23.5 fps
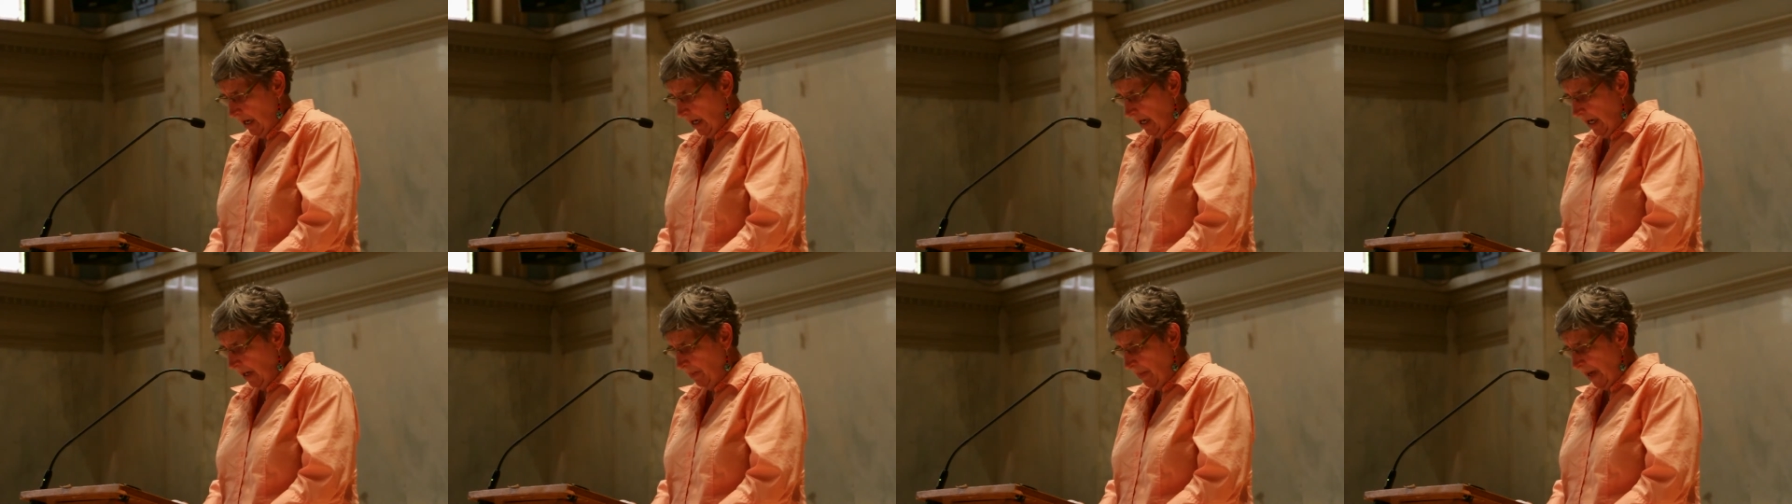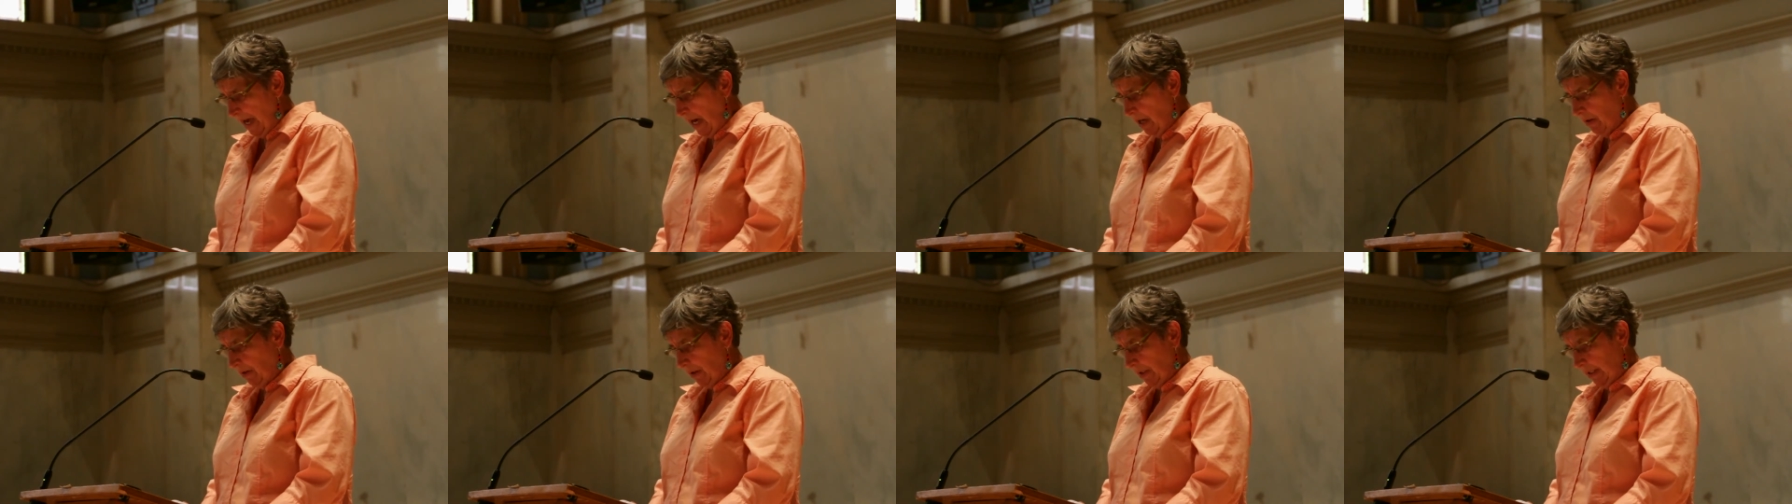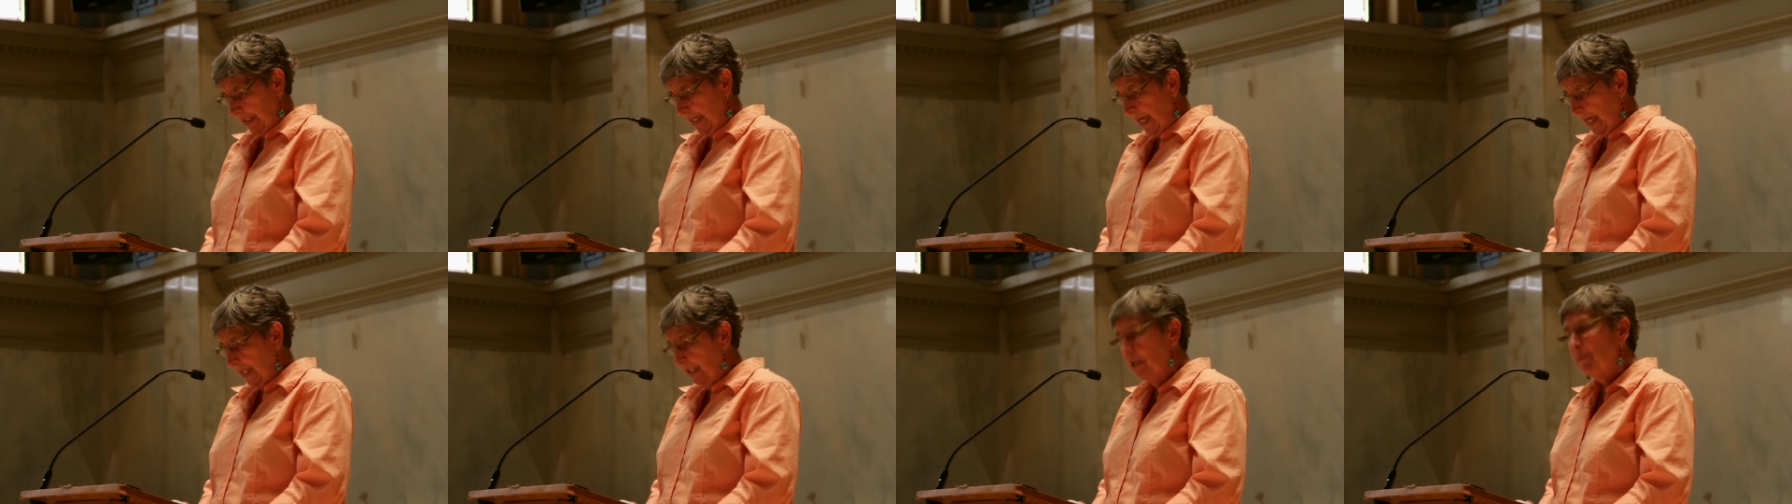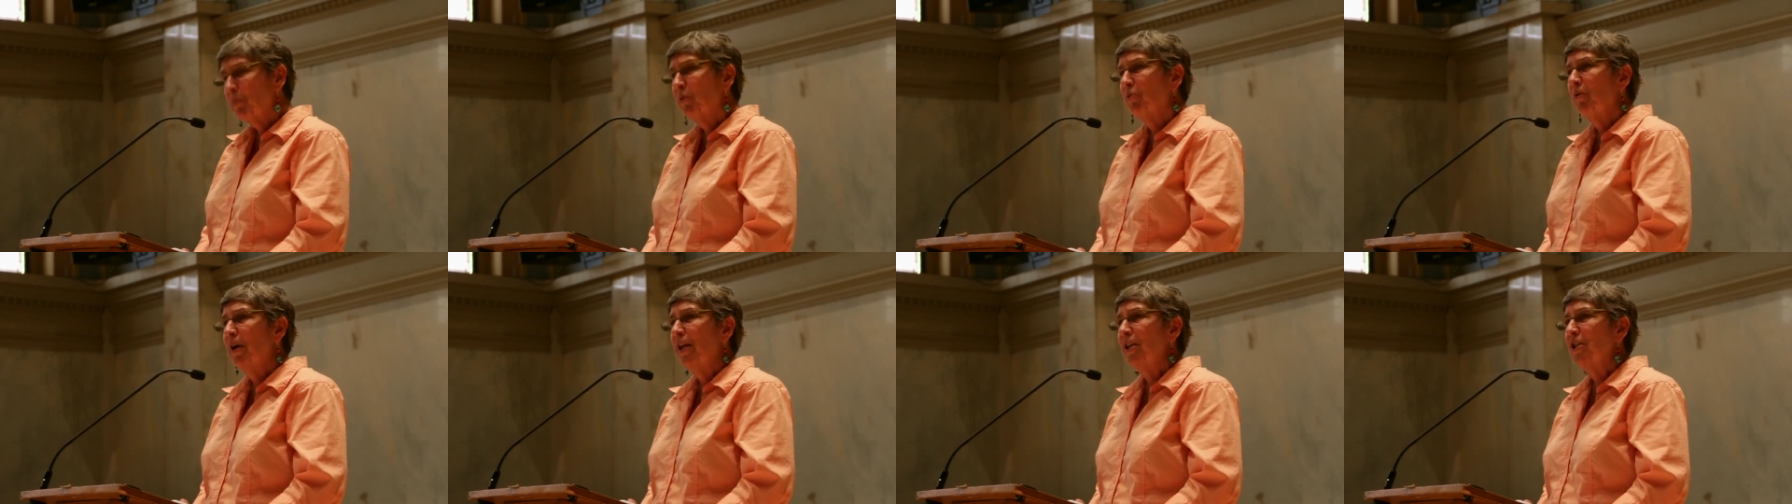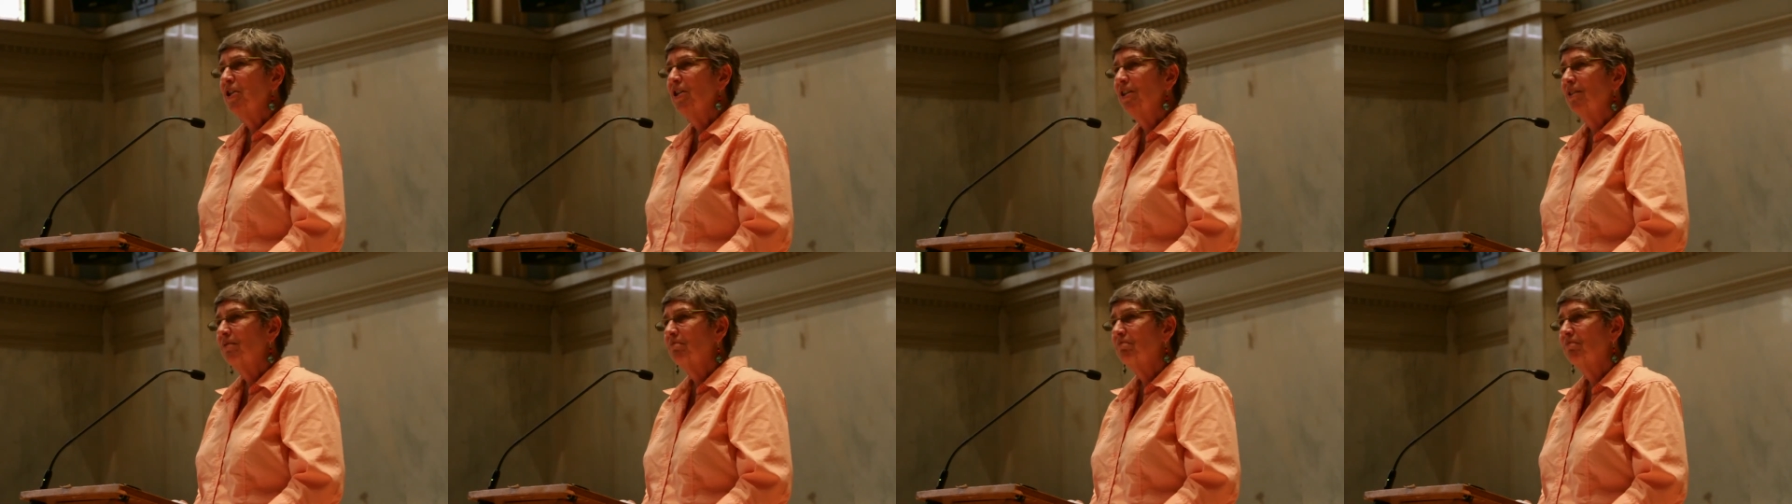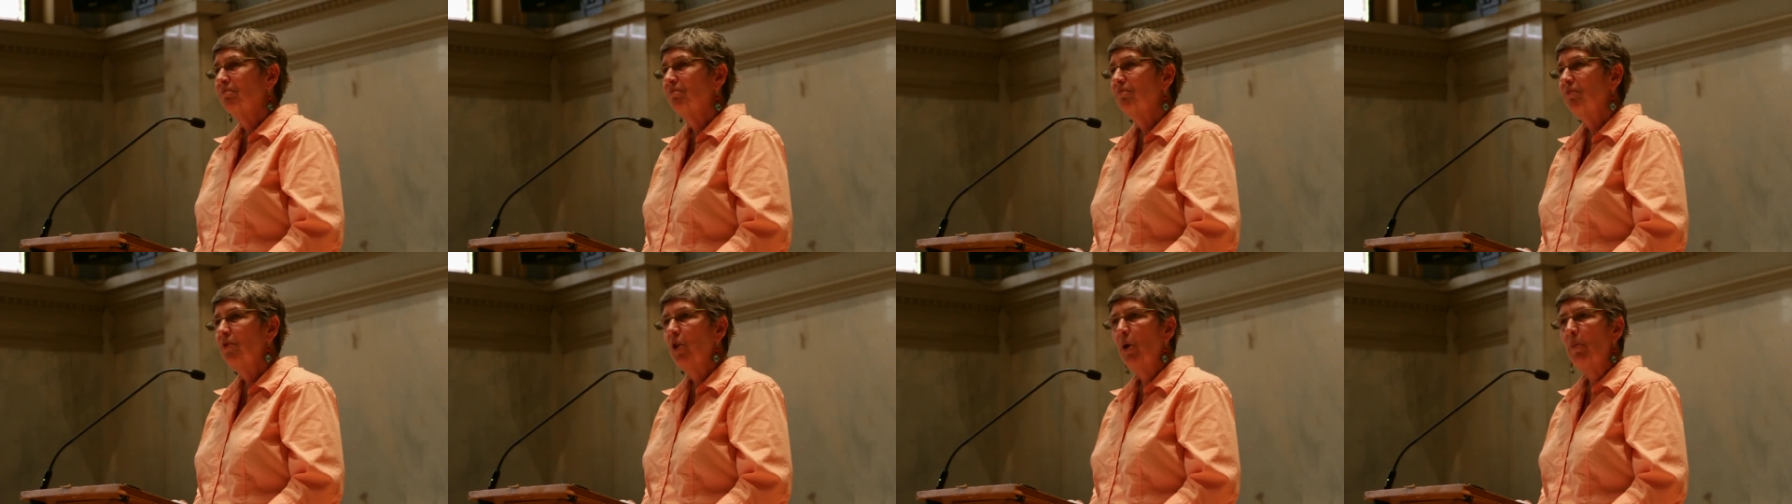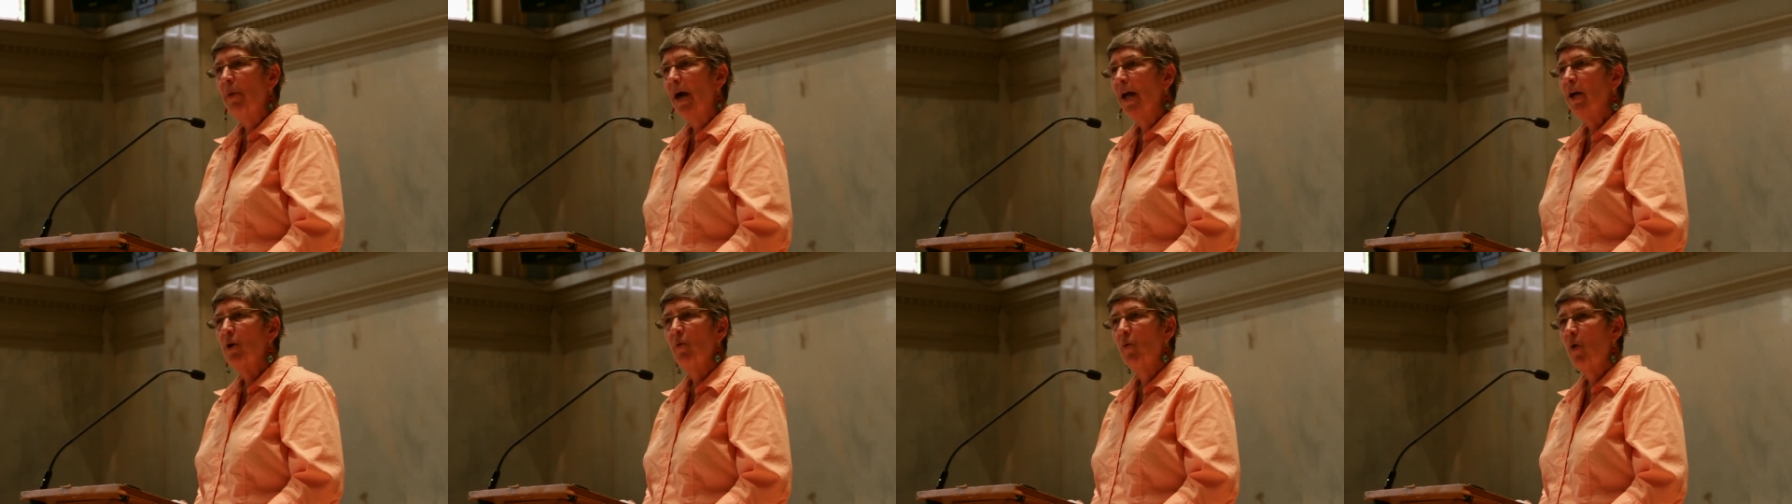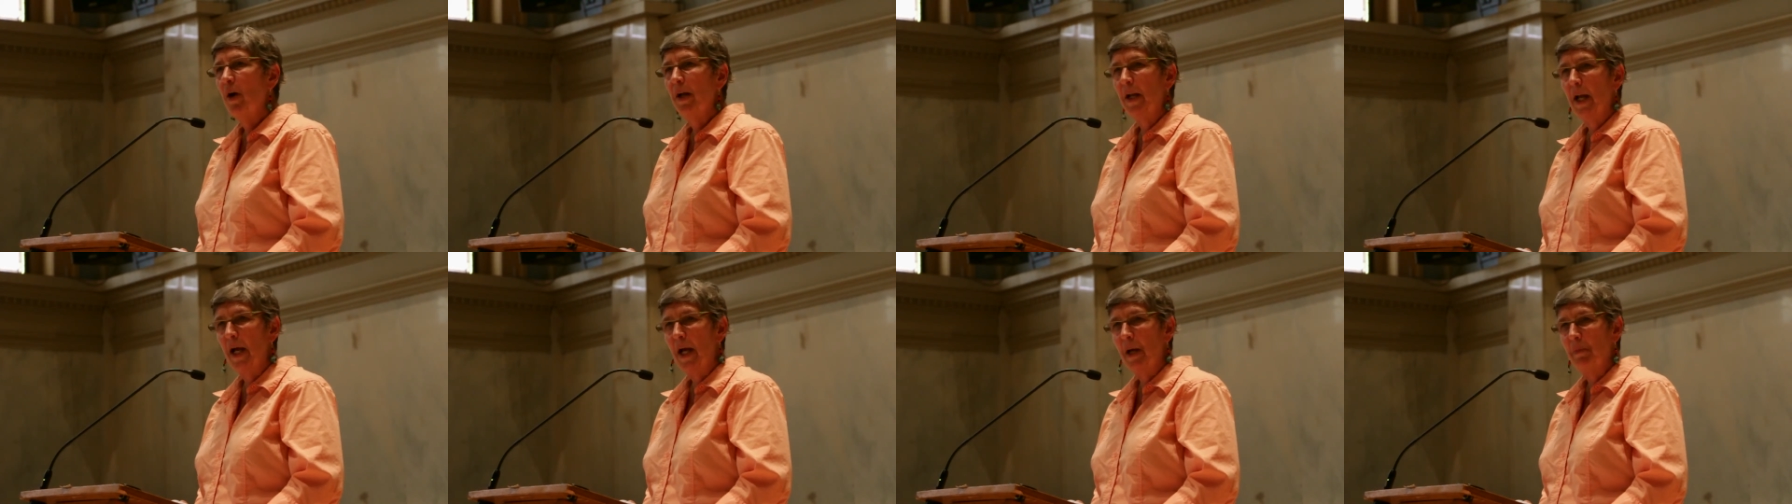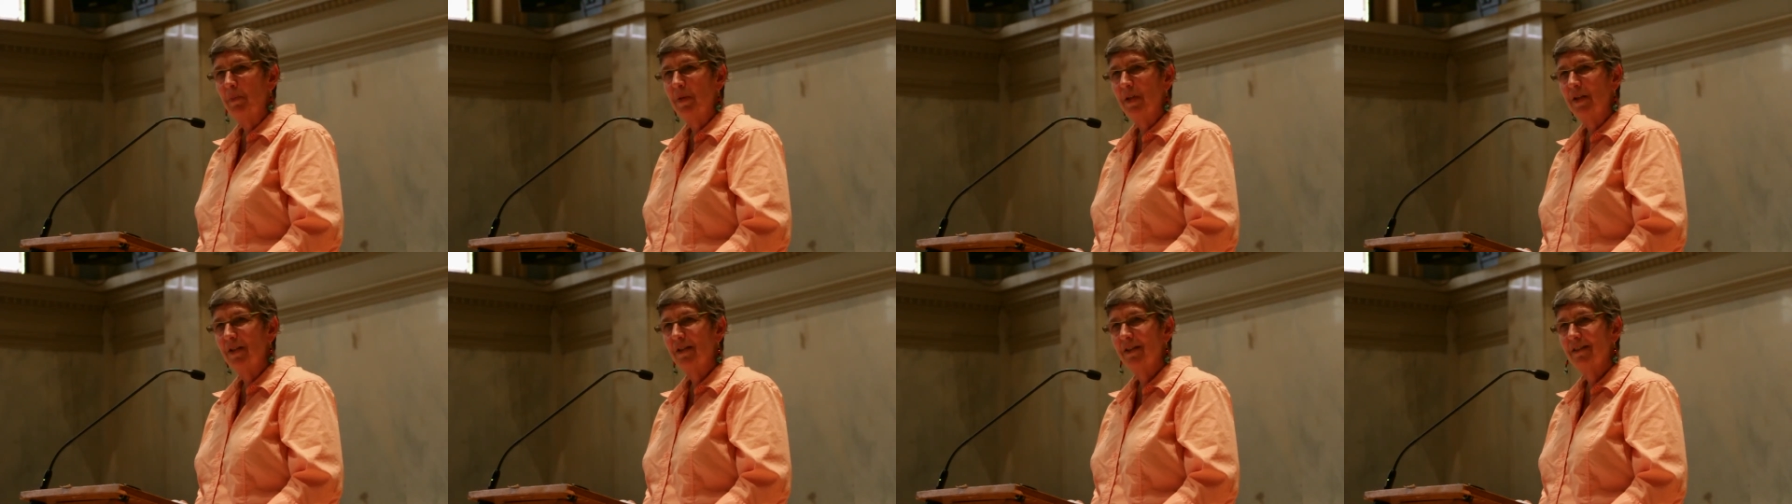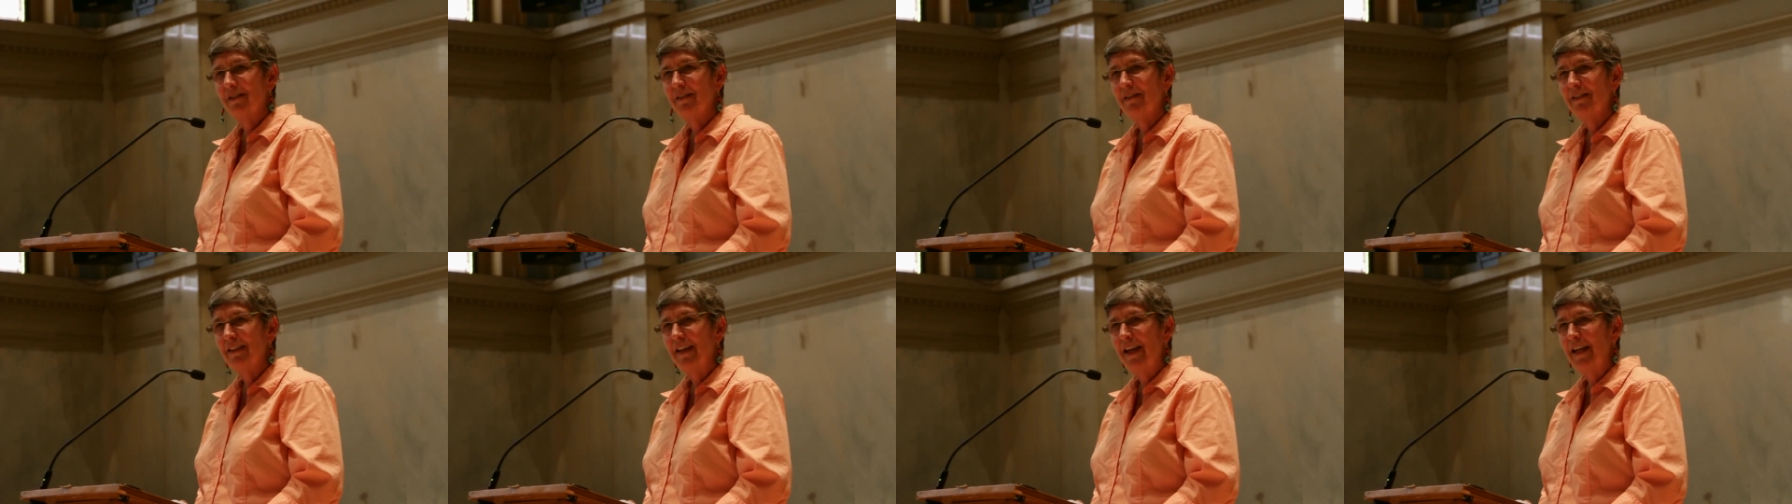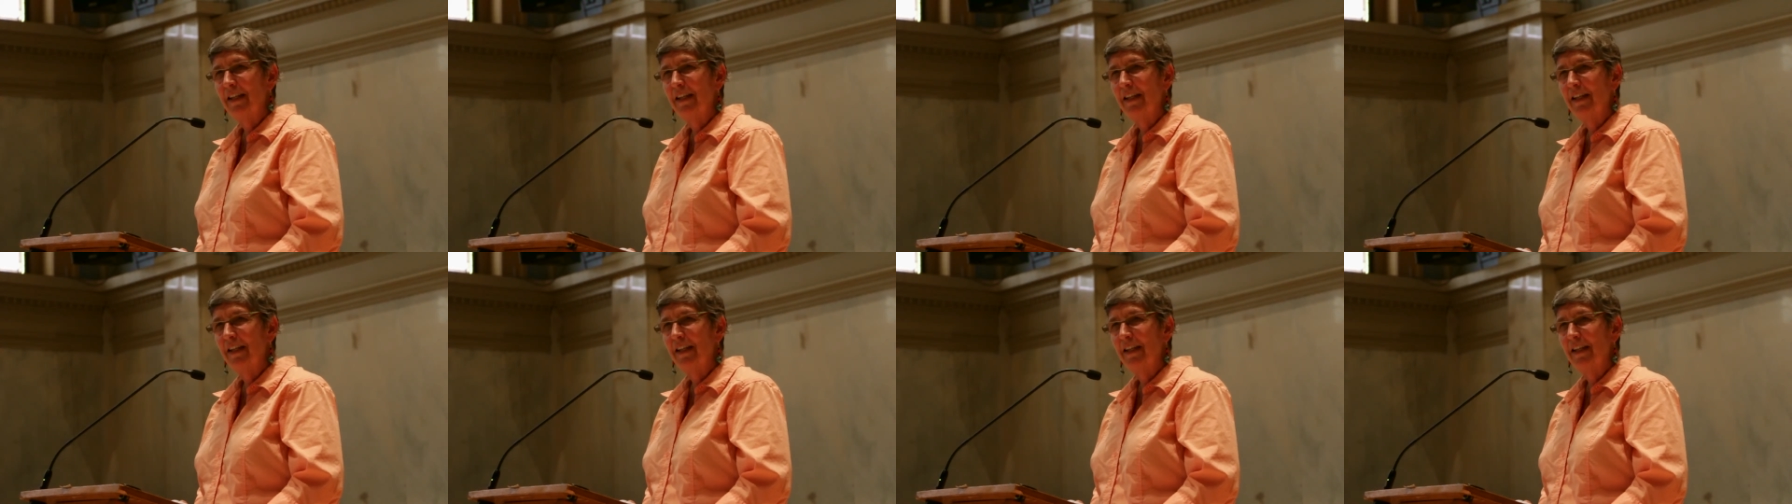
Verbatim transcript: about gay liberation, no matter what happens,